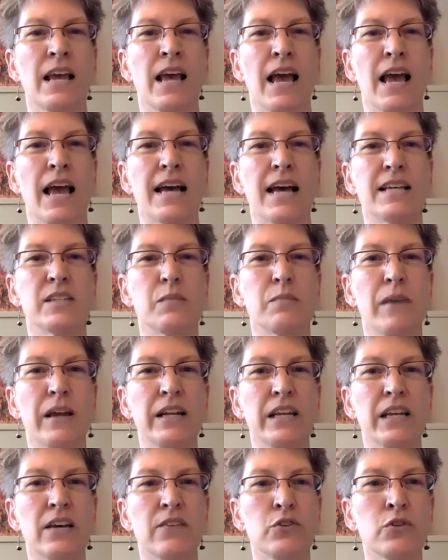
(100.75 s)
As many
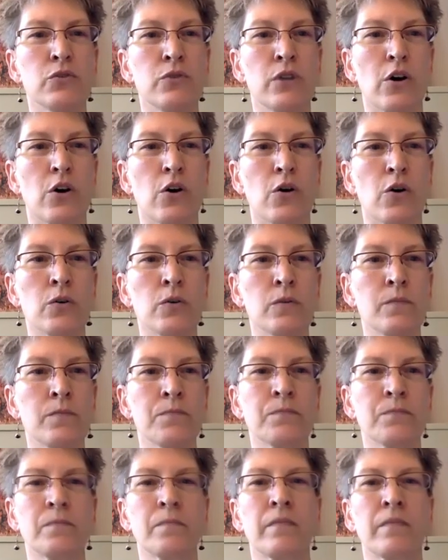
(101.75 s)
of you know,
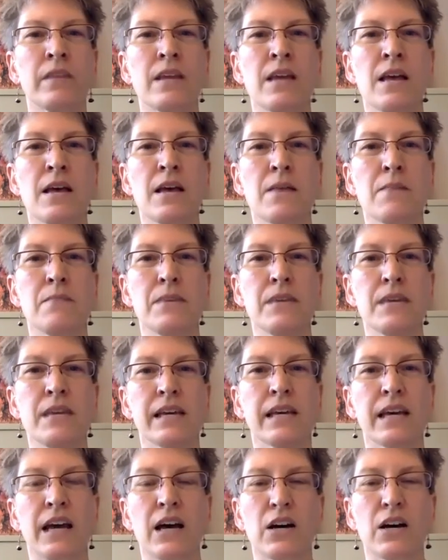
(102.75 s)
being
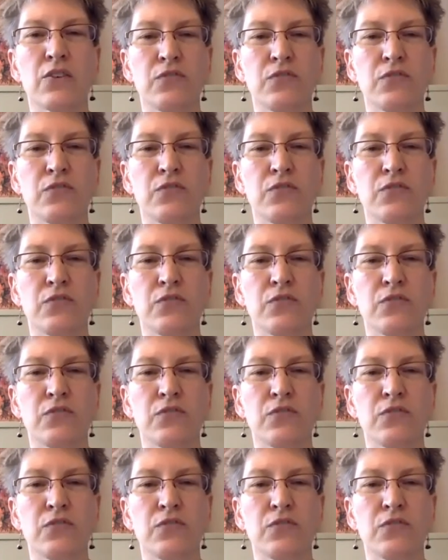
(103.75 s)
a